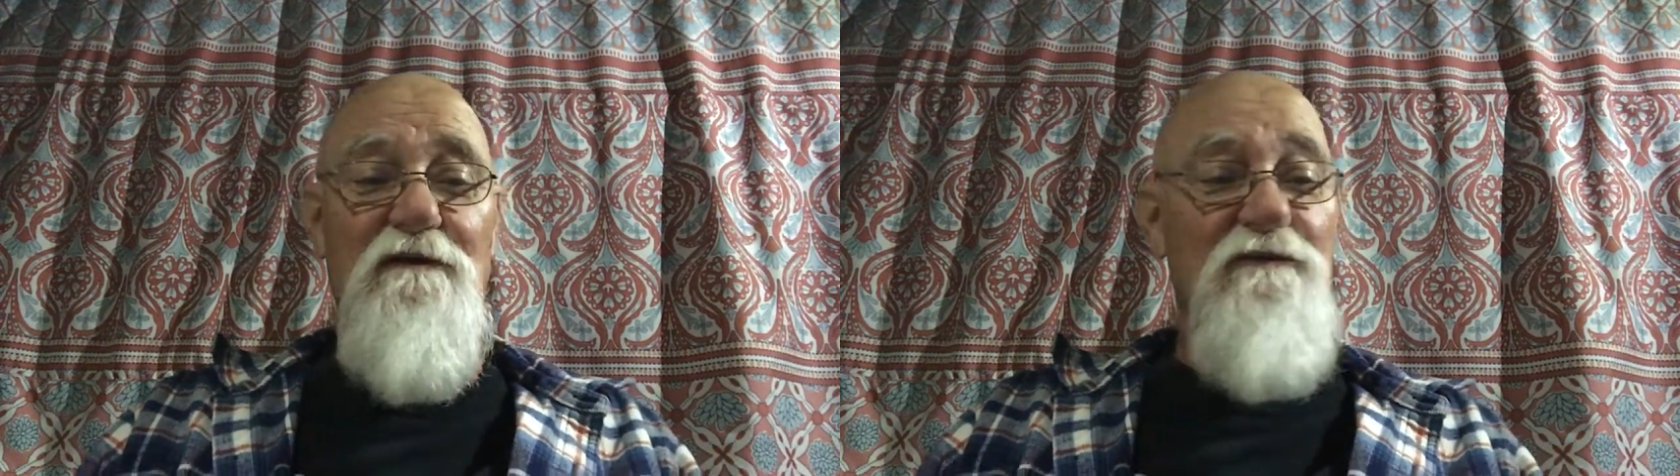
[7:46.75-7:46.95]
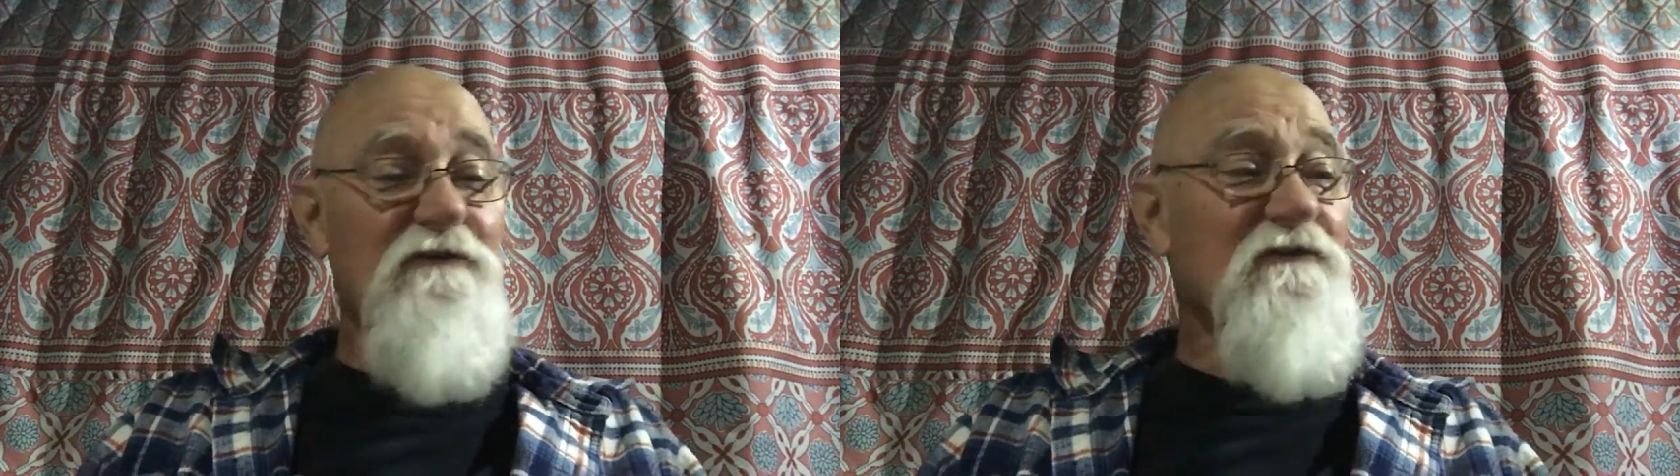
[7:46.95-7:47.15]

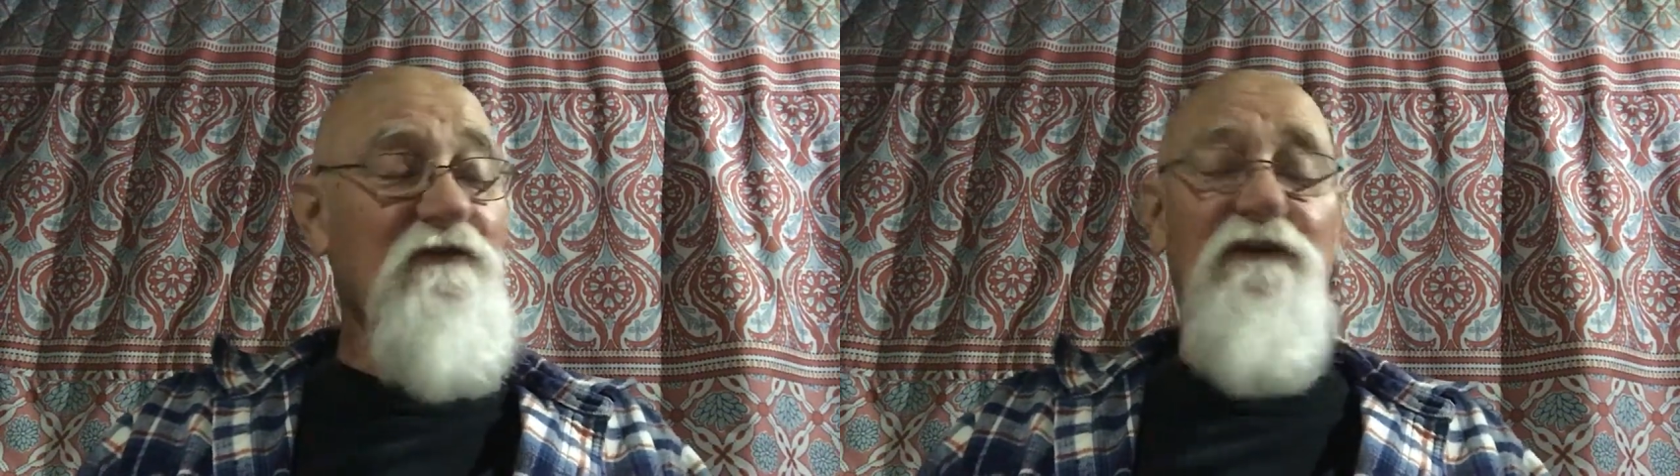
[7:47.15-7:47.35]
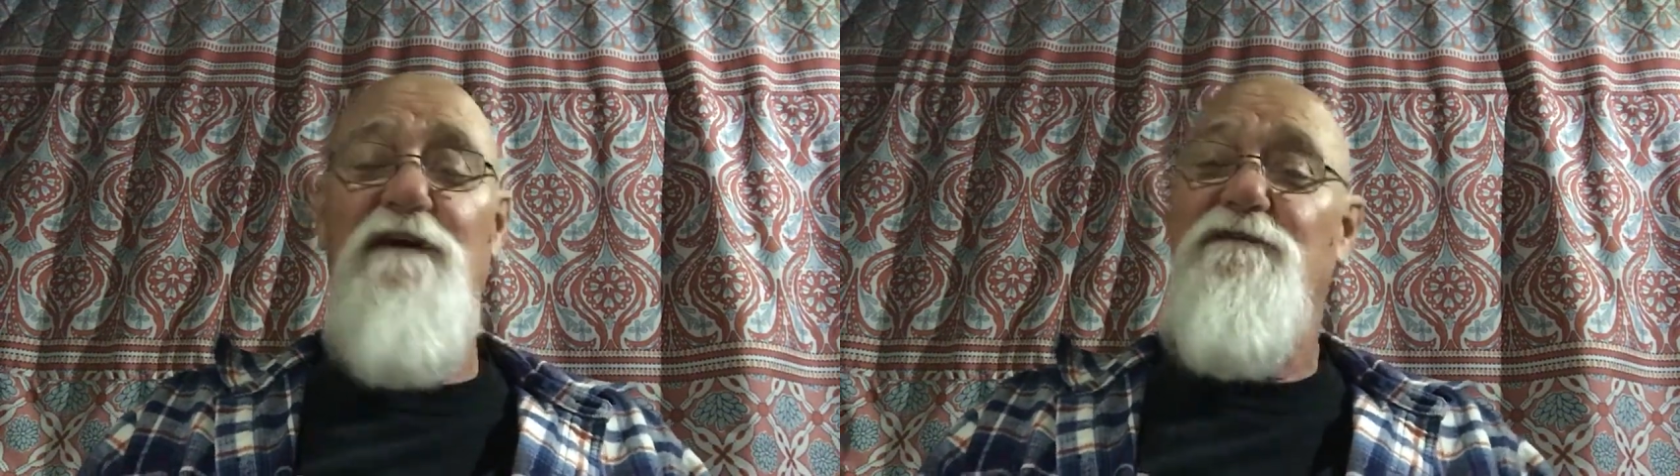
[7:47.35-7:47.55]
do us a
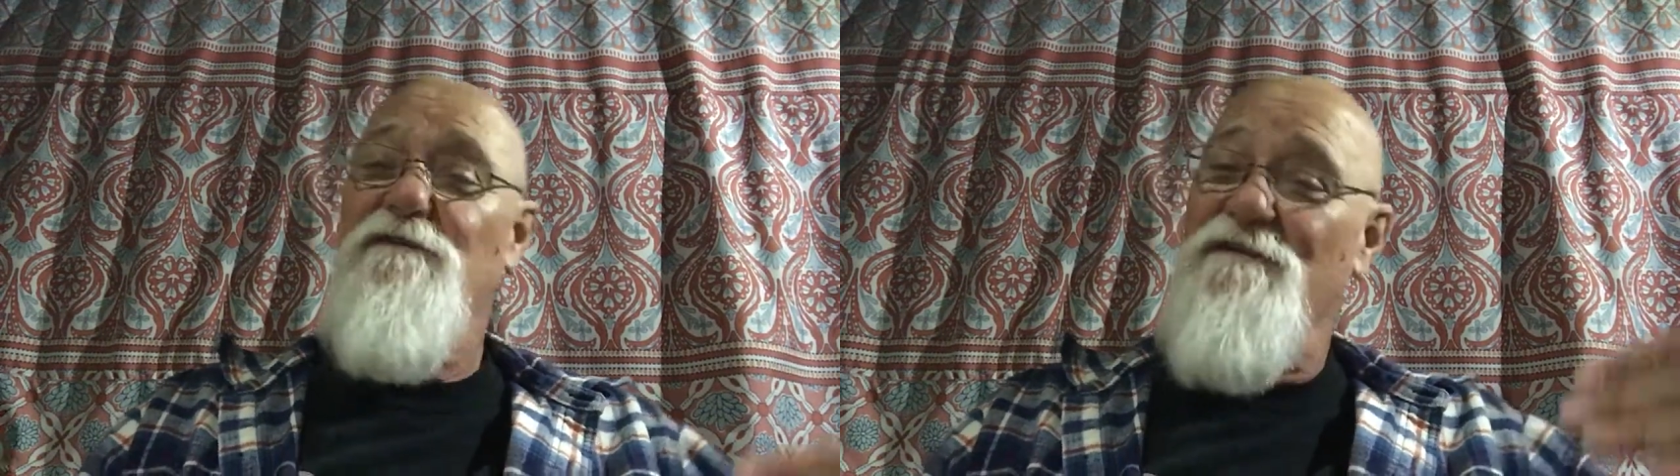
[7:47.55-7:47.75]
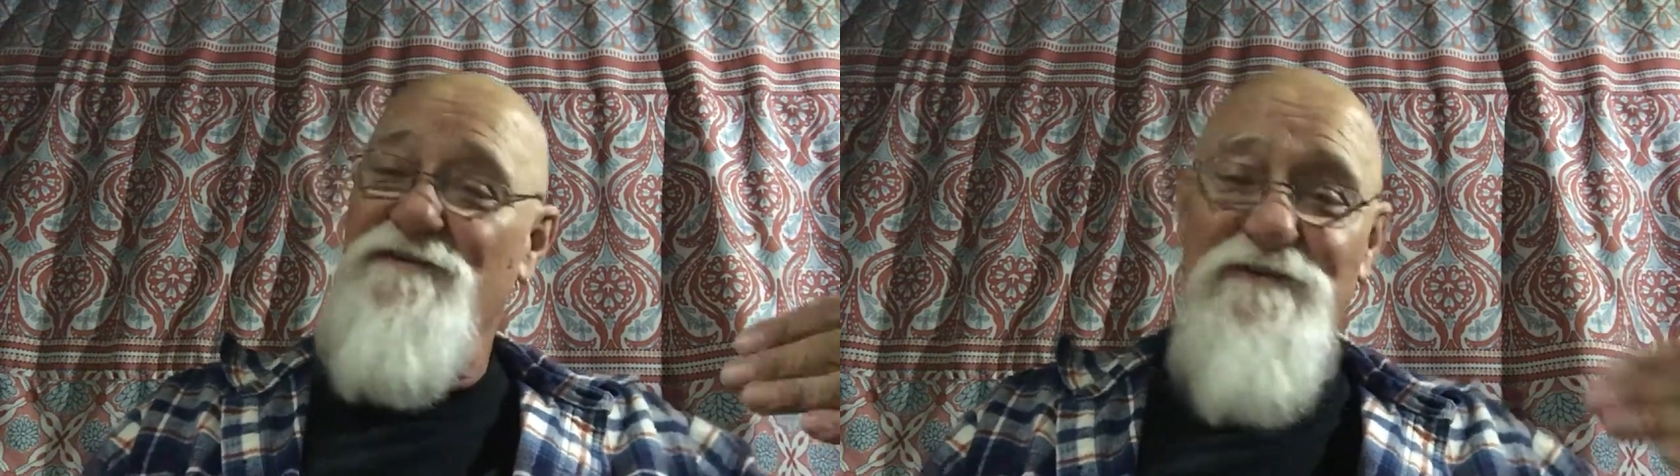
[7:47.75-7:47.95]

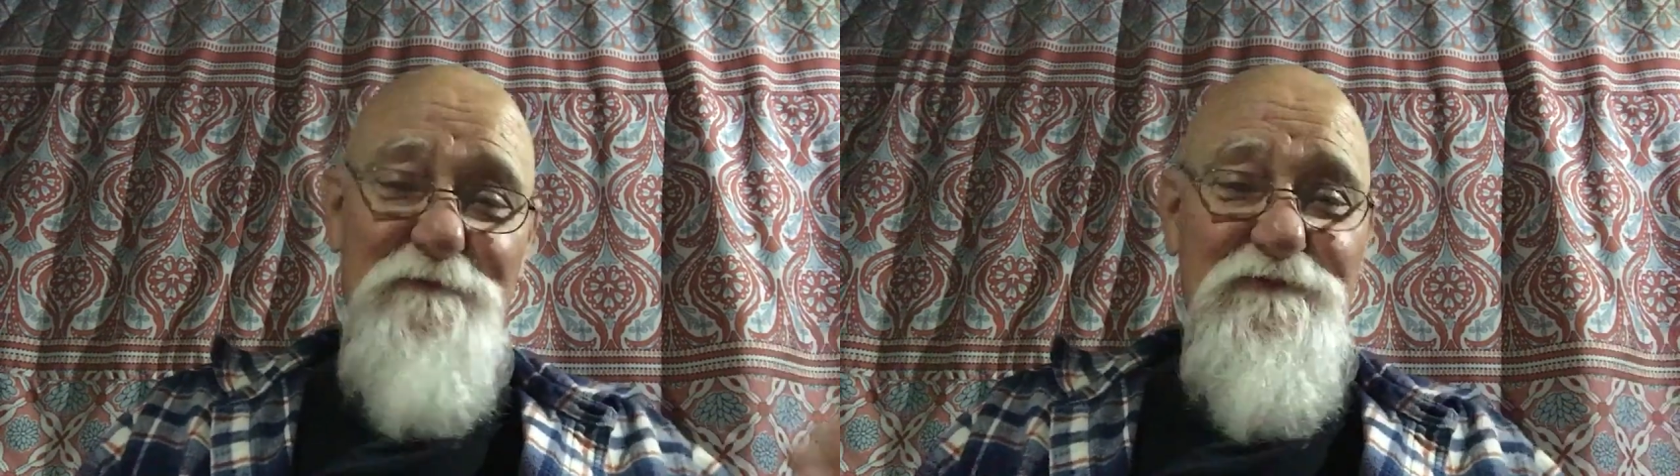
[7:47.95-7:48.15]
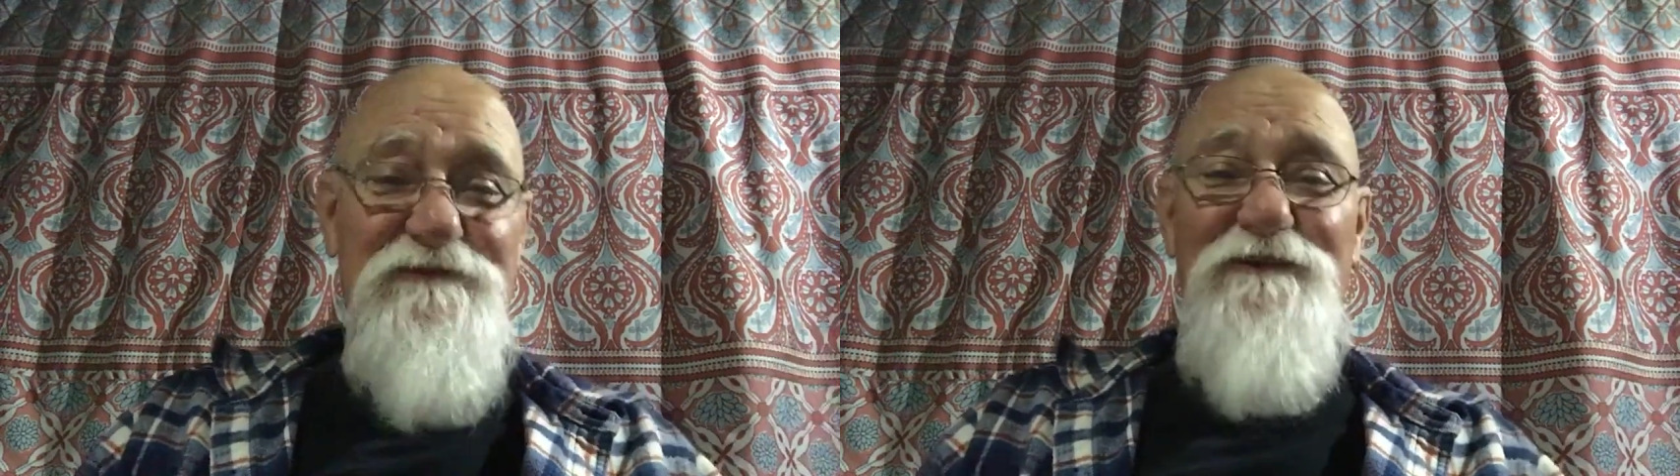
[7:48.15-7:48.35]
favor and
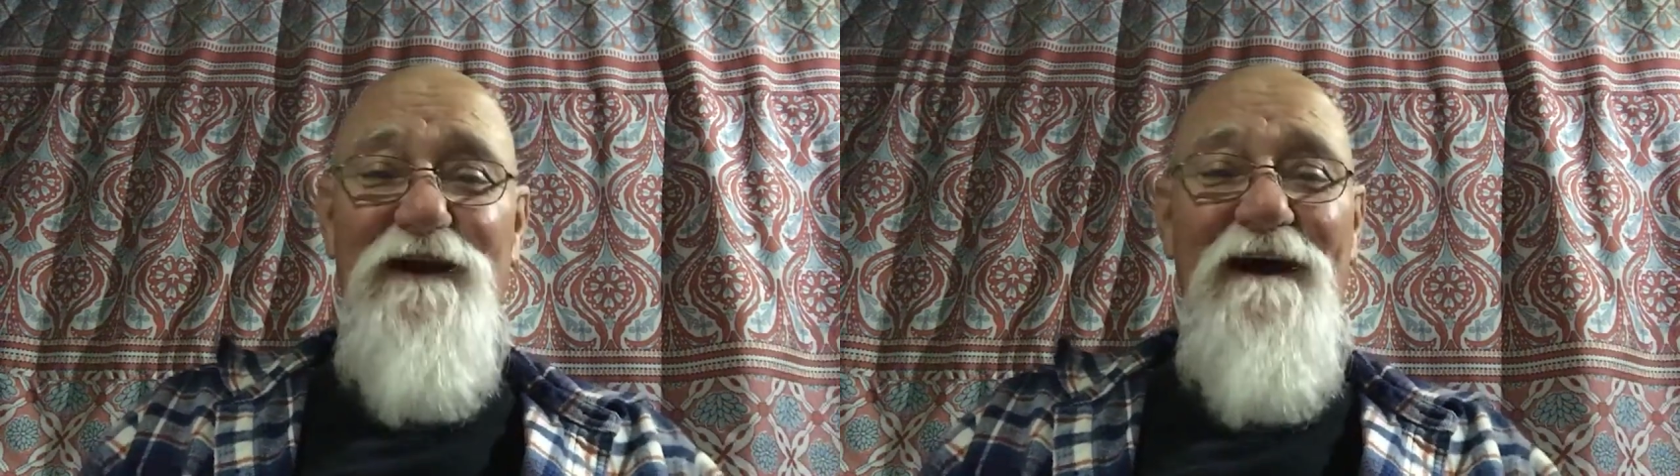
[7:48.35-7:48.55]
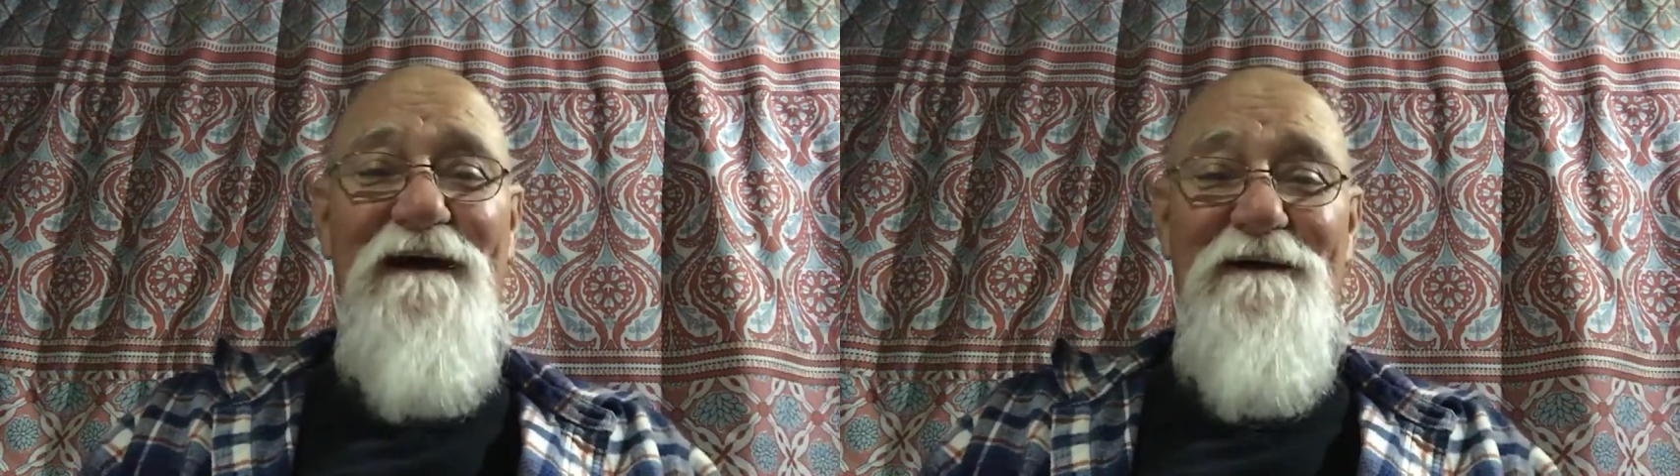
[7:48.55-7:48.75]

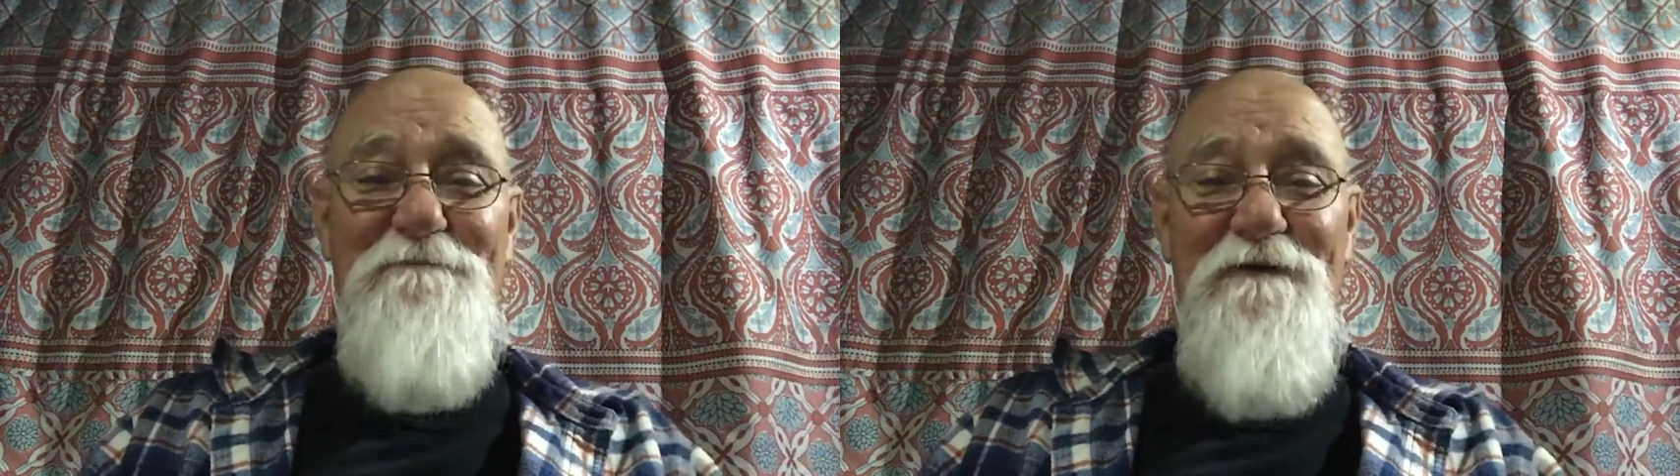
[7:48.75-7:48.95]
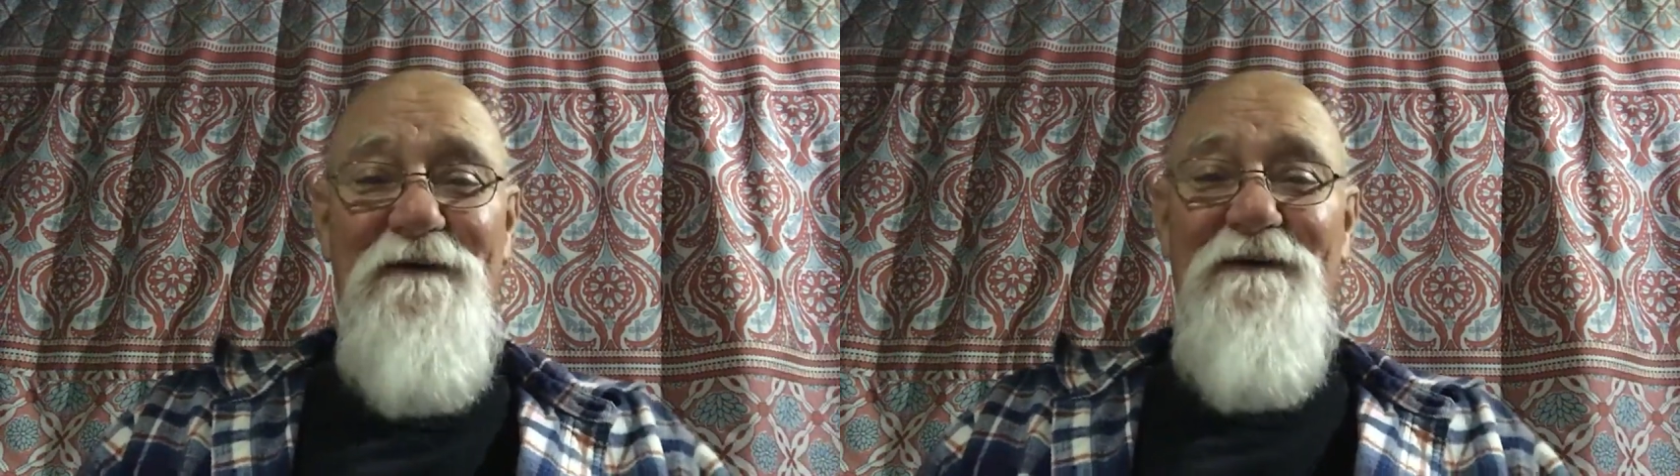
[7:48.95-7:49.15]
subscribe.